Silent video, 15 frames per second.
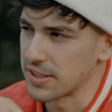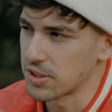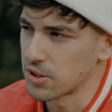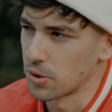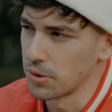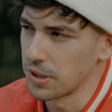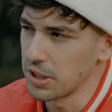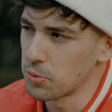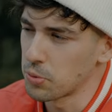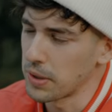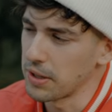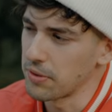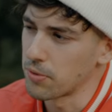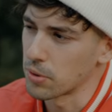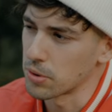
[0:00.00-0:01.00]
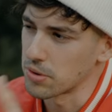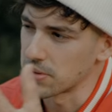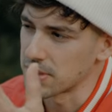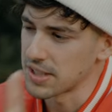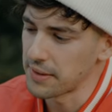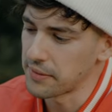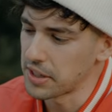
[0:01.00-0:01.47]
Sony
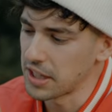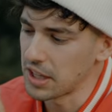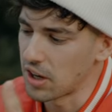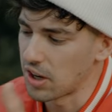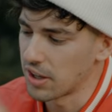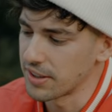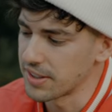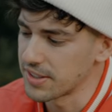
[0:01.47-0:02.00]
24-70 to on